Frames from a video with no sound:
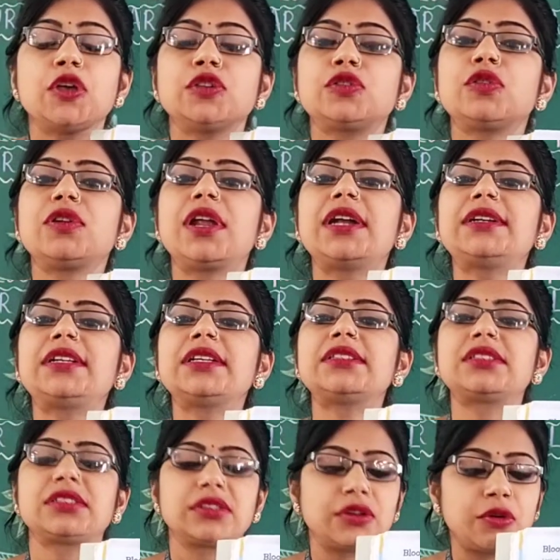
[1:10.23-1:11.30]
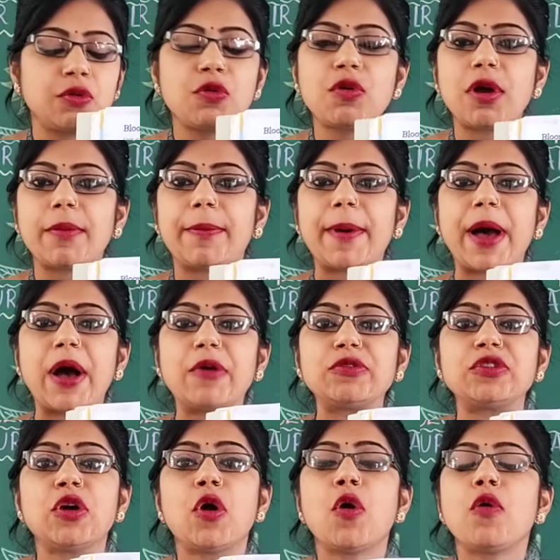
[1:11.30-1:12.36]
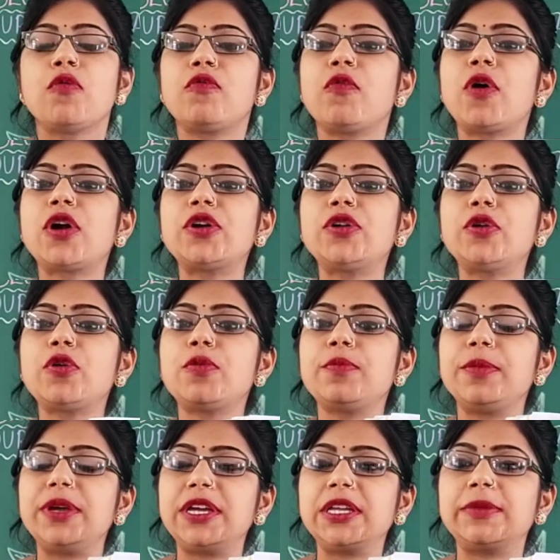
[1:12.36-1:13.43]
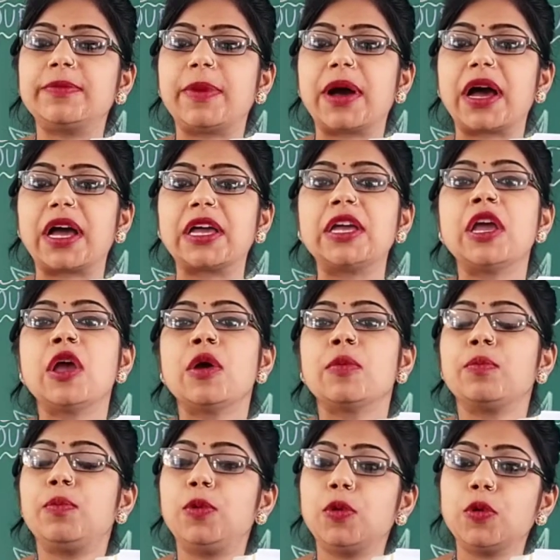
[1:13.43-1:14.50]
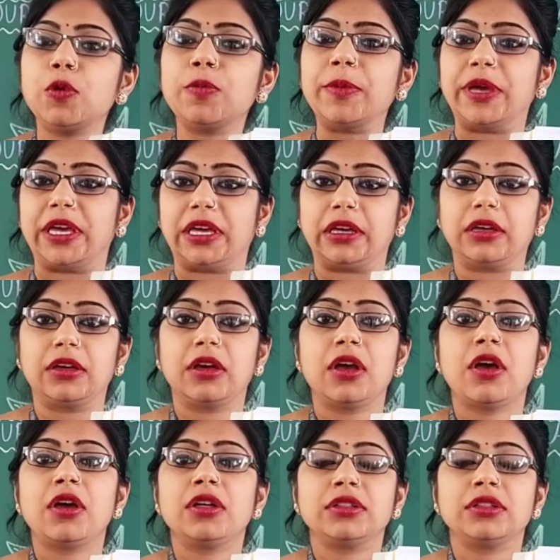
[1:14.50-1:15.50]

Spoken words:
So let us know about what do you mean by blooming.